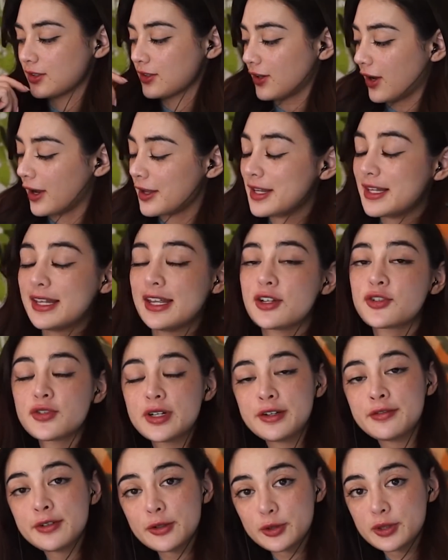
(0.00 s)
I literally
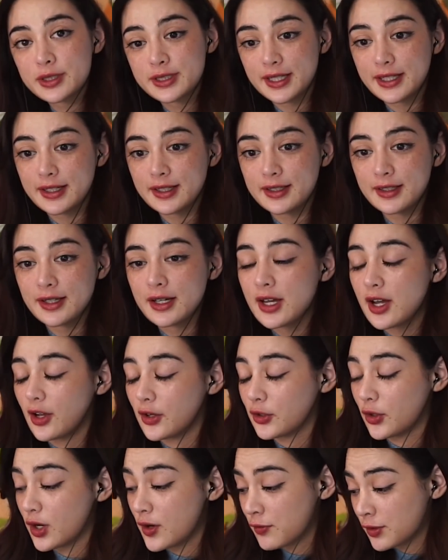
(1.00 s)
feel sick. I
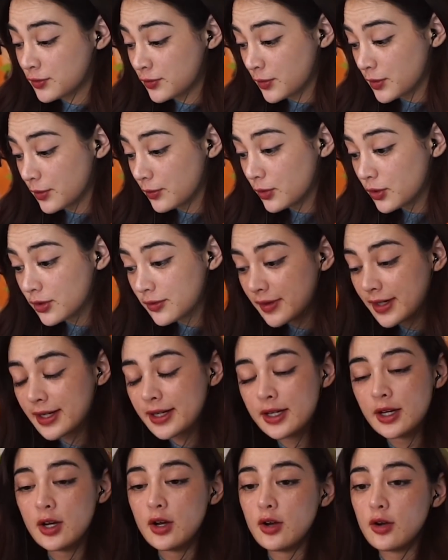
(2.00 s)
don't know if it's from the
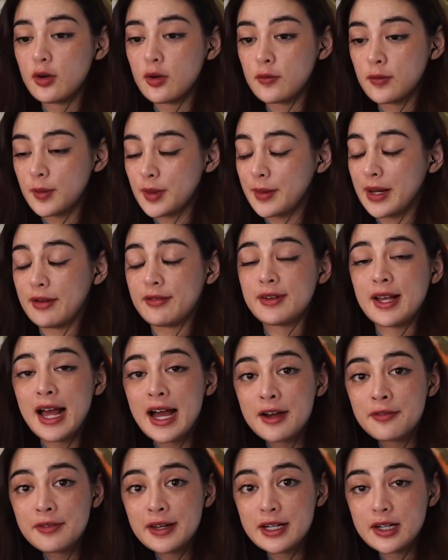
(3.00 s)
movie or fucking out of
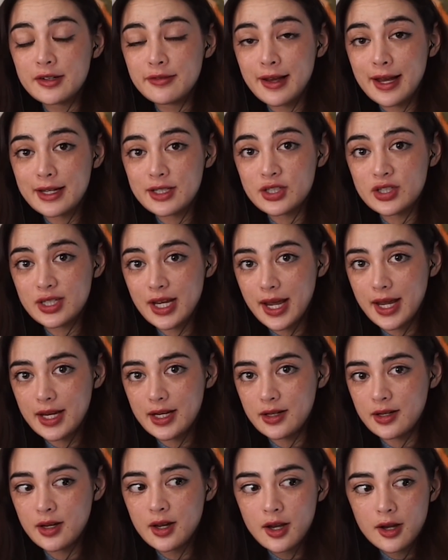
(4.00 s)
caffeine I've had
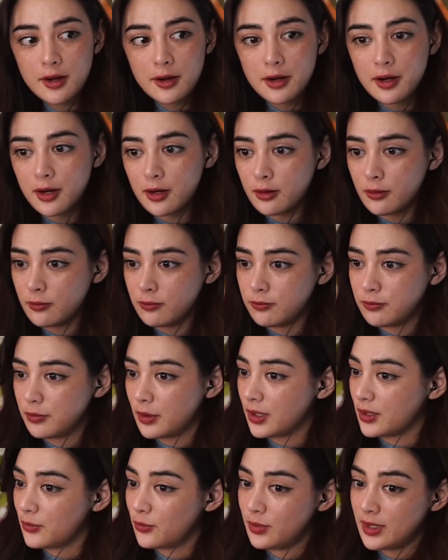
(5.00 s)
today,
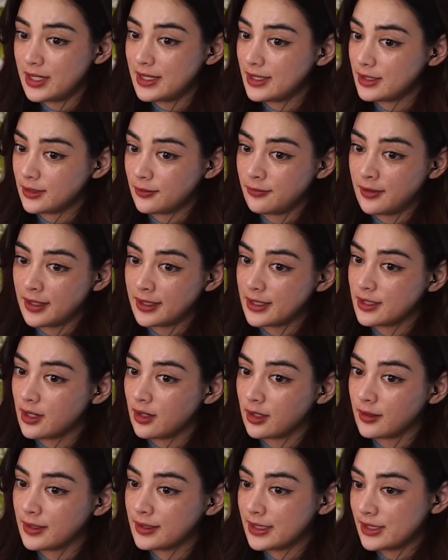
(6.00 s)
but we need to fucking
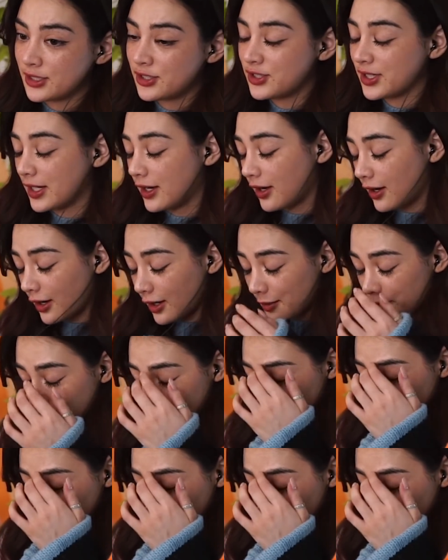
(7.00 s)
hurry this shit up because I'm